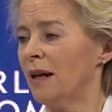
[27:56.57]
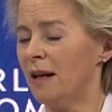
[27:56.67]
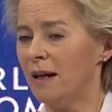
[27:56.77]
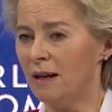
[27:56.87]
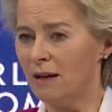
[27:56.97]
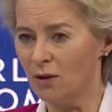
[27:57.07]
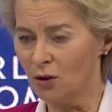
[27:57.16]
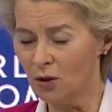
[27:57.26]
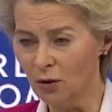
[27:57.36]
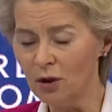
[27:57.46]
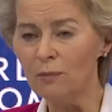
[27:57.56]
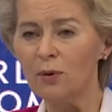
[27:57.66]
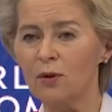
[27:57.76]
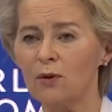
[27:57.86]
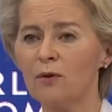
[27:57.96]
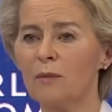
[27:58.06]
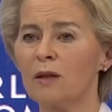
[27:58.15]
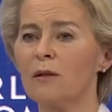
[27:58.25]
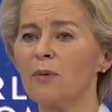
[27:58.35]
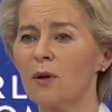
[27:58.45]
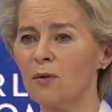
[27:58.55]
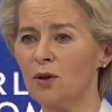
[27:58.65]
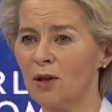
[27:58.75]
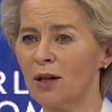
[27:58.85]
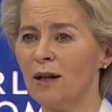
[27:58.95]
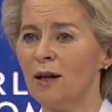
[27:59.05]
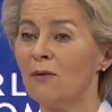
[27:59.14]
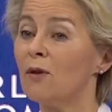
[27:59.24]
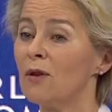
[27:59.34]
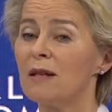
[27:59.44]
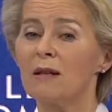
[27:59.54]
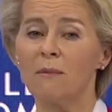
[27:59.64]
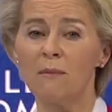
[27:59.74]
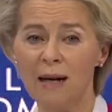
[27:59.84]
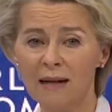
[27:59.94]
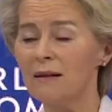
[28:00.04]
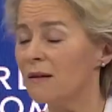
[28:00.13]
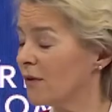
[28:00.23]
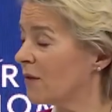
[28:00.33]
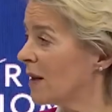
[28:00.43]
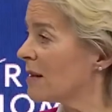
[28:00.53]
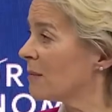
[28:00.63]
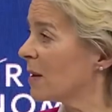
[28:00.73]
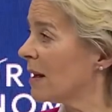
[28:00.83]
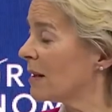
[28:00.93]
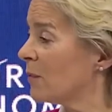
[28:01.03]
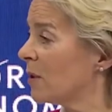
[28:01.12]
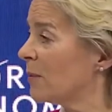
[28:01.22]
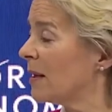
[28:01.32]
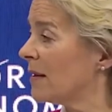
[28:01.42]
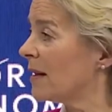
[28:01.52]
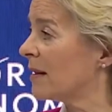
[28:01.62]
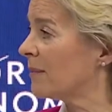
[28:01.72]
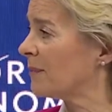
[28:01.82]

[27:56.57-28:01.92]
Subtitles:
a joint procurement approach for this massive investment that will be there.